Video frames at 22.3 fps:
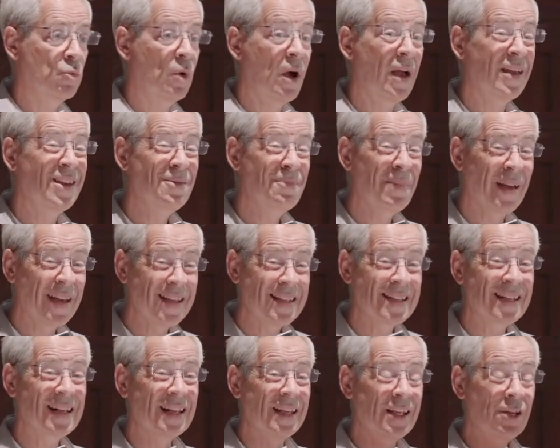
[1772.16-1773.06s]
where you
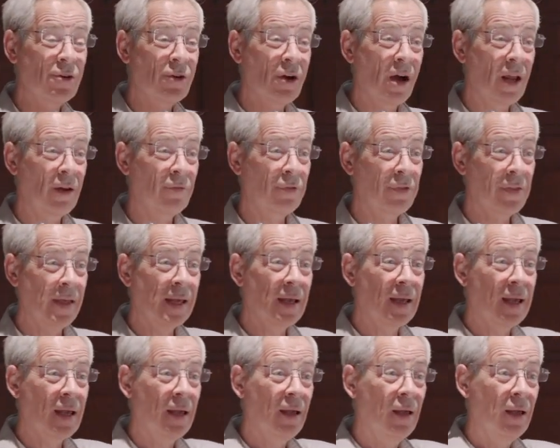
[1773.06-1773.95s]
kind of
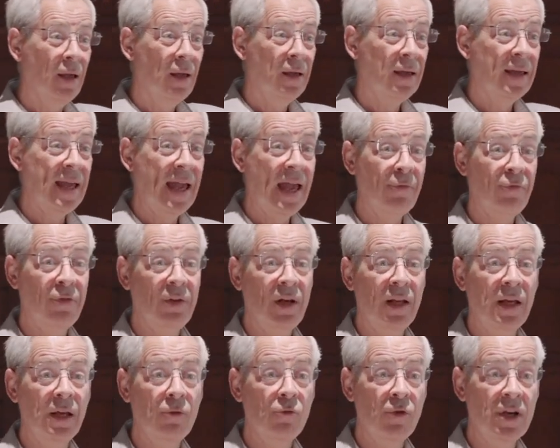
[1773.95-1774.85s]
think
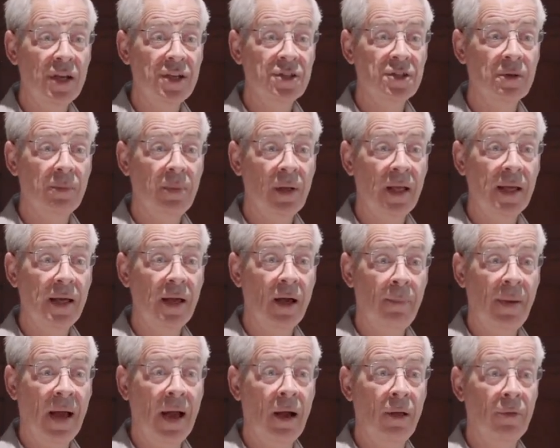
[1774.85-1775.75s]
carefully and reasonably
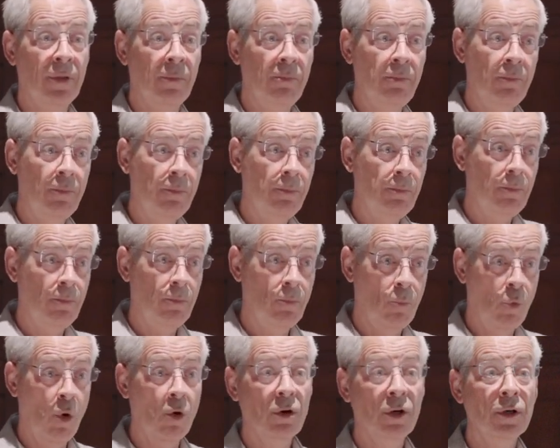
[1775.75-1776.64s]
about
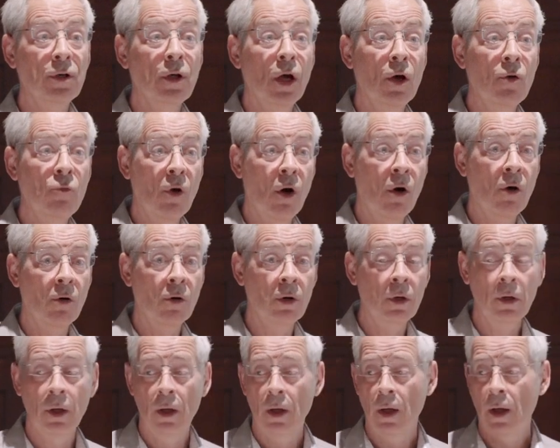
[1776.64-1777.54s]
what could go
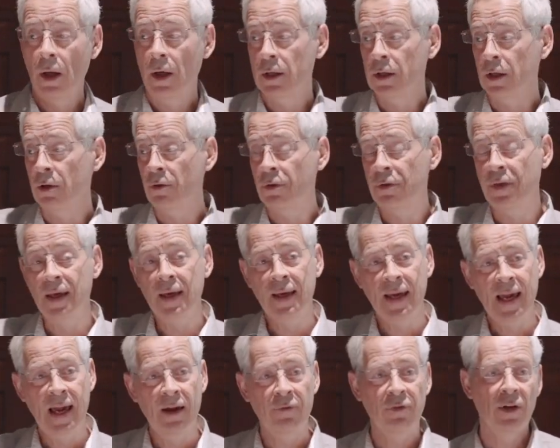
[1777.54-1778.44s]
wrong. You
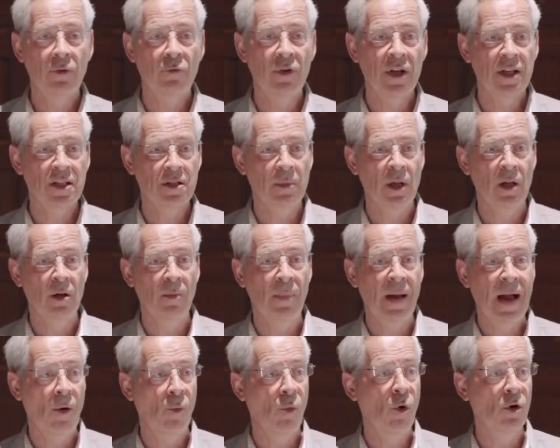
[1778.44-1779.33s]
think carefully and reasonably
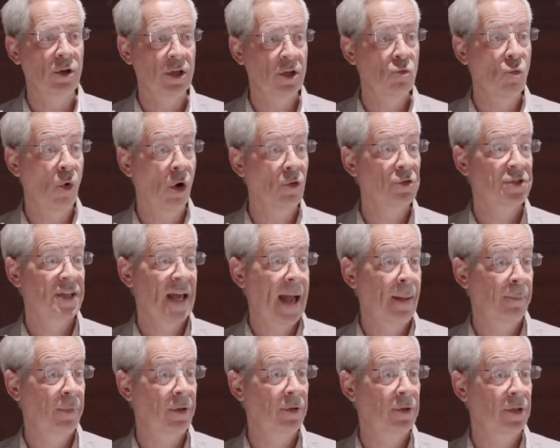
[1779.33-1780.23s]
about what you want to
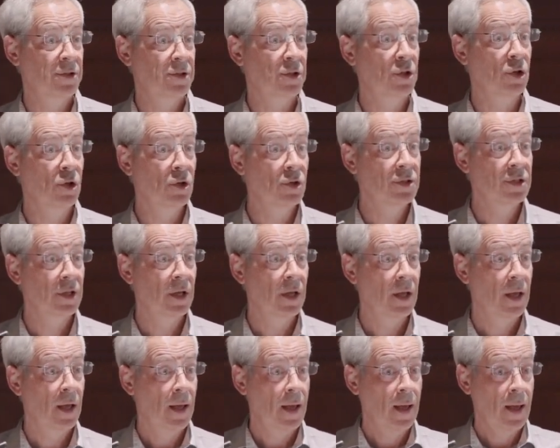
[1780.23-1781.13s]
happen that's good,
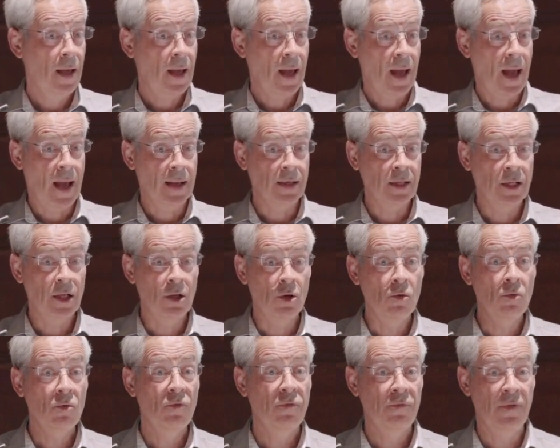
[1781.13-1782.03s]
and
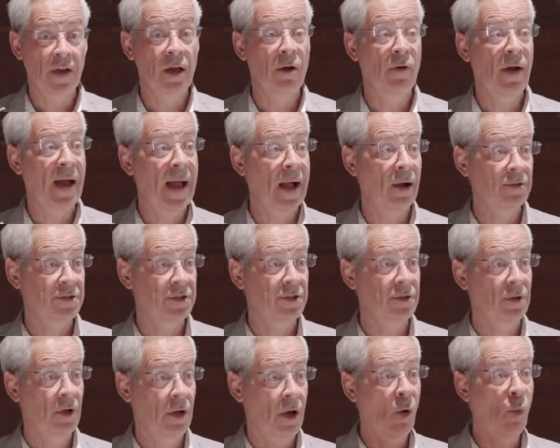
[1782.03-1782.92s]
you figure
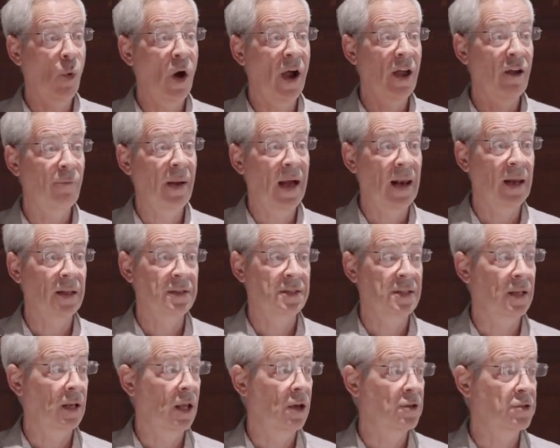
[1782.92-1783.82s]
out a way of
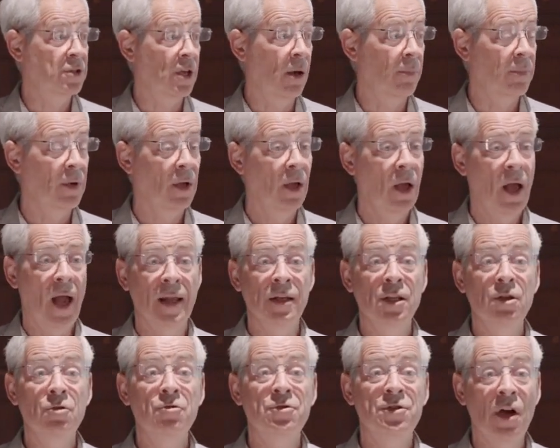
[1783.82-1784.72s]
balancing those up.
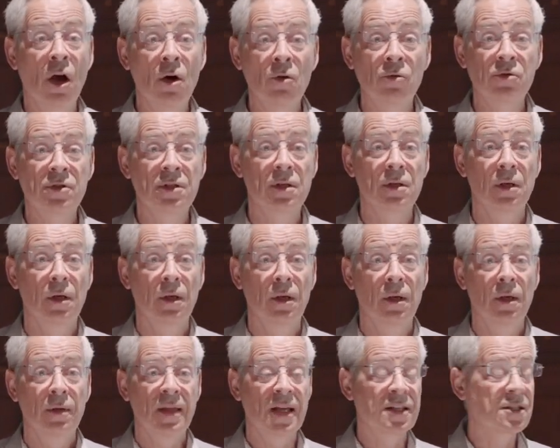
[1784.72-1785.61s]
And
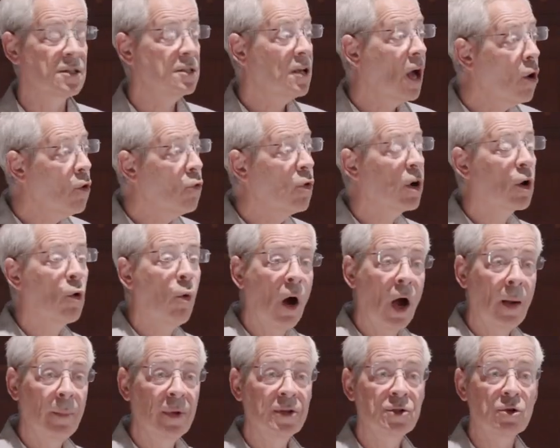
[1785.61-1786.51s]
there's no
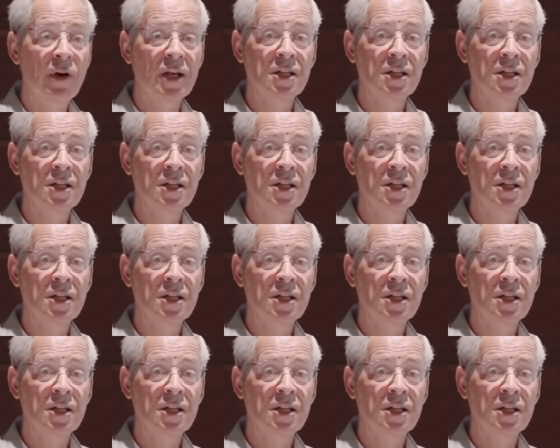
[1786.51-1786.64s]
requirement or